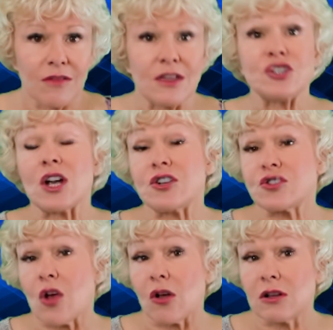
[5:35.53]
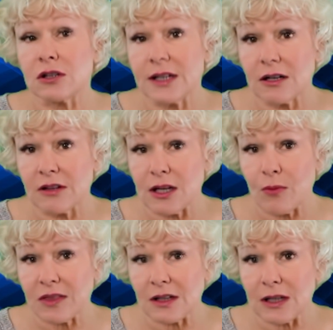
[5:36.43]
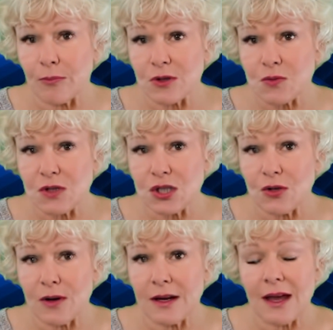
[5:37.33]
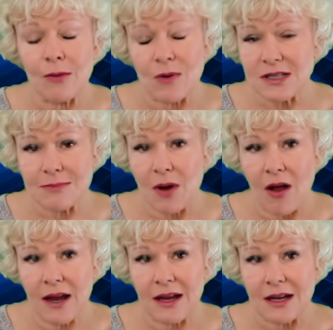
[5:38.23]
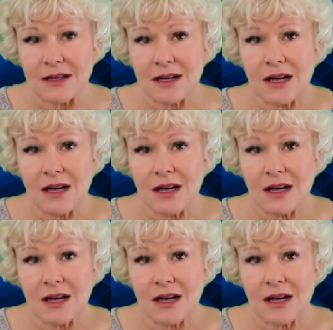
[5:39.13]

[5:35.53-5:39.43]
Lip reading: The judge saw clearly what the Liberals were doing and wasn't buying it.